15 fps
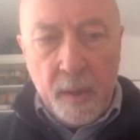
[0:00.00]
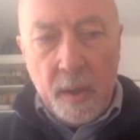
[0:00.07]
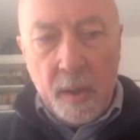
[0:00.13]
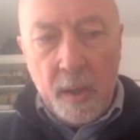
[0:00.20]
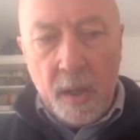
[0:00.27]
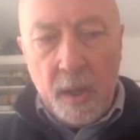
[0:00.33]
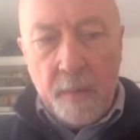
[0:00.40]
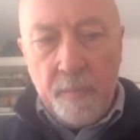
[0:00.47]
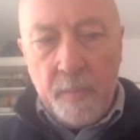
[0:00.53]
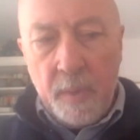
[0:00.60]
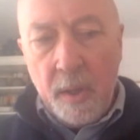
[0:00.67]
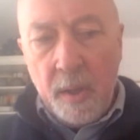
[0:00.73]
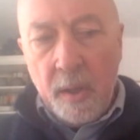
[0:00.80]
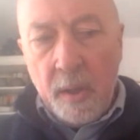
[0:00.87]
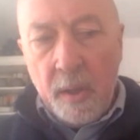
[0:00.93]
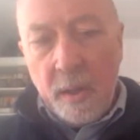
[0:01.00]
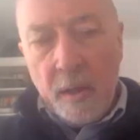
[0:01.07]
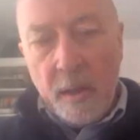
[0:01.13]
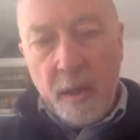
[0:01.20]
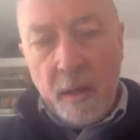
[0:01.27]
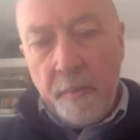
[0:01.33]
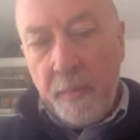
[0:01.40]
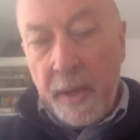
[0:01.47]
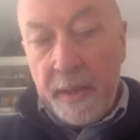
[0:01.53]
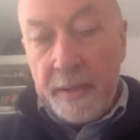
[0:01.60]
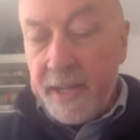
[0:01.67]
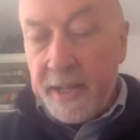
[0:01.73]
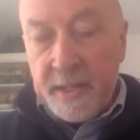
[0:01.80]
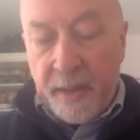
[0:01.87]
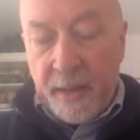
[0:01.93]

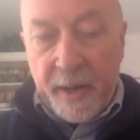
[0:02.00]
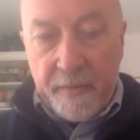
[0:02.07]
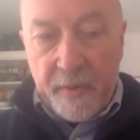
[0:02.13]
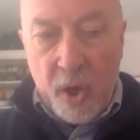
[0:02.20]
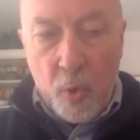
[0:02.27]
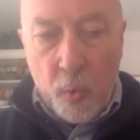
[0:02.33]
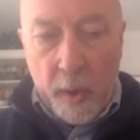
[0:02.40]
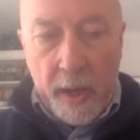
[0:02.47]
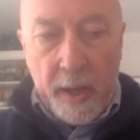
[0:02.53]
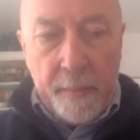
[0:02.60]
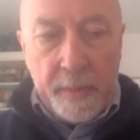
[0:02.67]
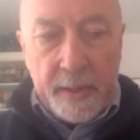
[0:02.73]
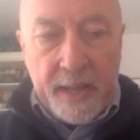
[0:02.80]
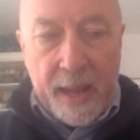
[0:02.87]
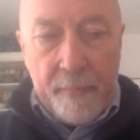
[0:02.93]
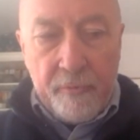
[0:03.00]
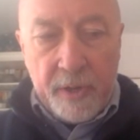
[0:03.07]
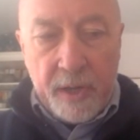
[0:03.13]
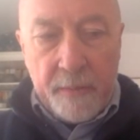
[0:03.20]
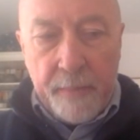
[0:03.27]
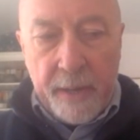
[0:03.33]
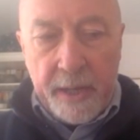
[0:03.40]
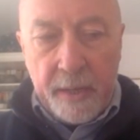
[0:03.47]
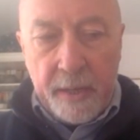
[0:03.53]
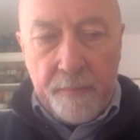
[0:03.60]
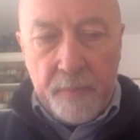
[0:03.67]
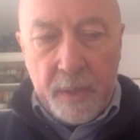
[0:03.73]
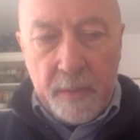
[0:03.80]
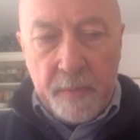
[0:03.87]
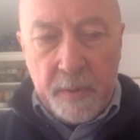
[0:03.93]
It didn't come out of nowhere. I mean, Cameron had made a
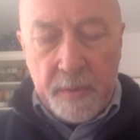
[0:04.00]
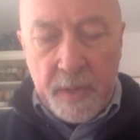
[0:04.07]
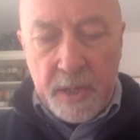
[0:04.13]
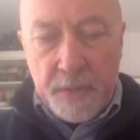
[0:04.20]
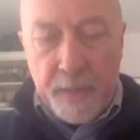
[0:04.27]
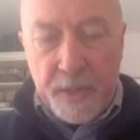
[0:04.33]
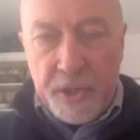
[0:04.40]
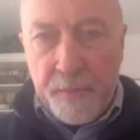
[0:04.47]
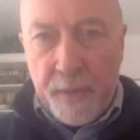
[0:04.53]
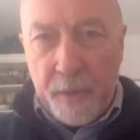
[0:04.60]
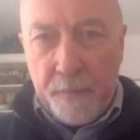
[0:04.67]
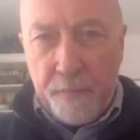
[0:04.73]
speech about